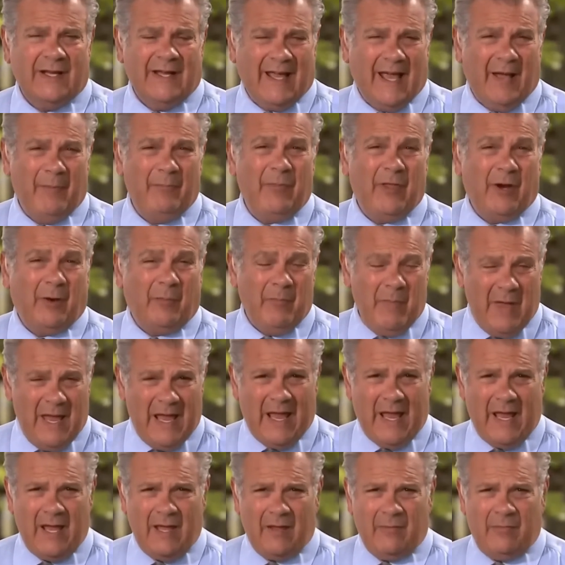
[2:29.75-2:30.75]
and there
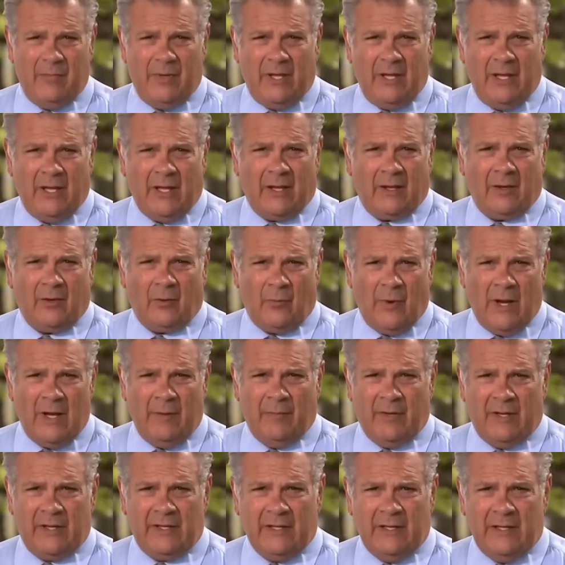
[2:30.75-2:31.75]
may be an
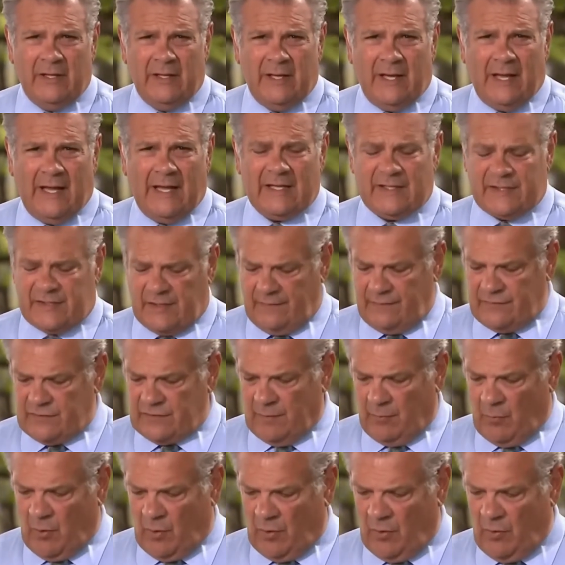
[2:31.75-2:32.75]
arraignment as of
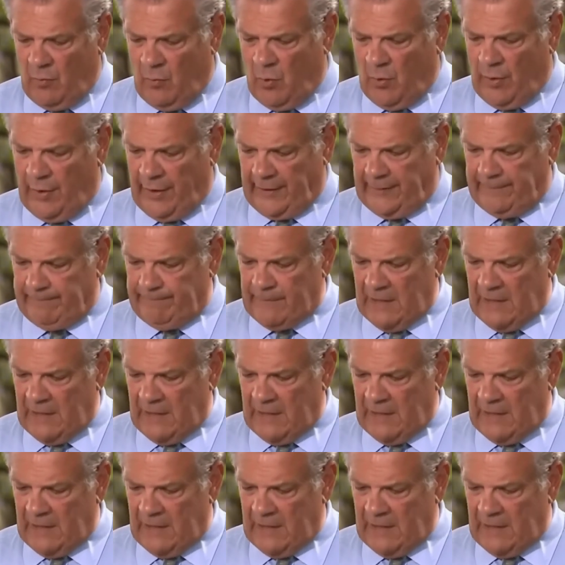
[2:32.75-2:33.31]
tomorrow morning.